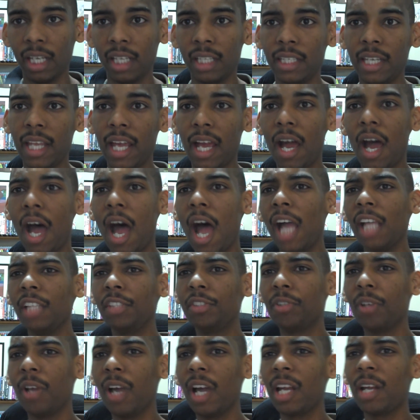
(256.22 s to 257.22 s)
Now, I
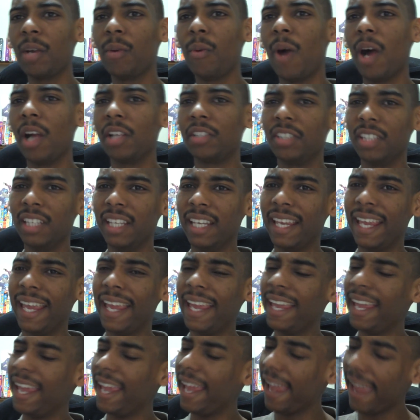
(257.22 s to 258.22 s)
try to watch
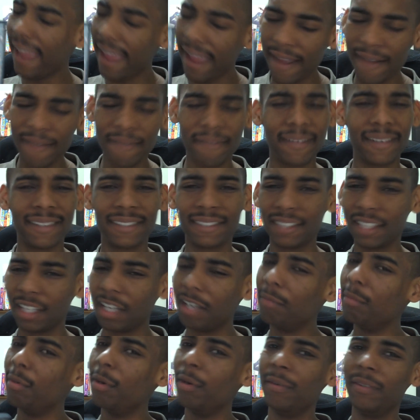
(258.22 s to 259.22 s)
every
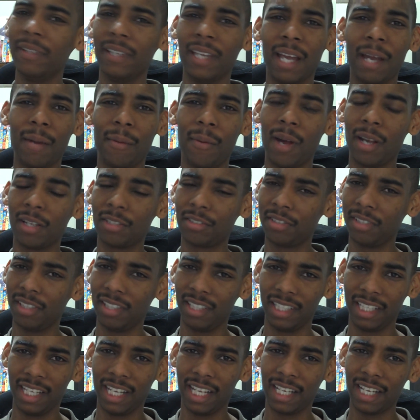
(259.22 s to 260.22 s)
single movie I watch to
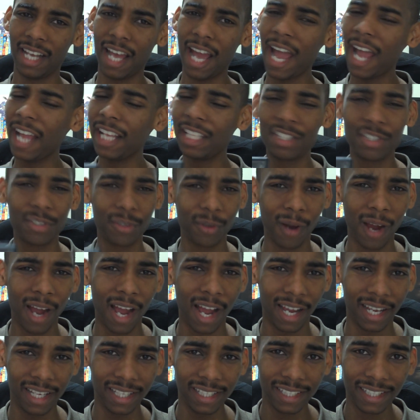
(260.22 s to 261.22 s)
the end. I
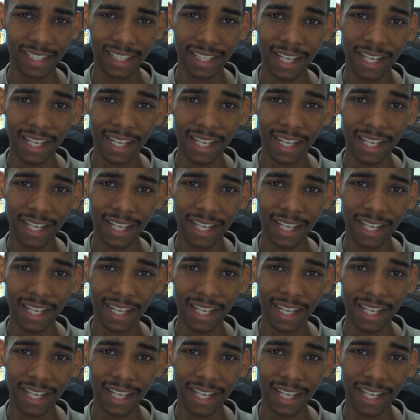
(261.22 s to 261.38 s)
try.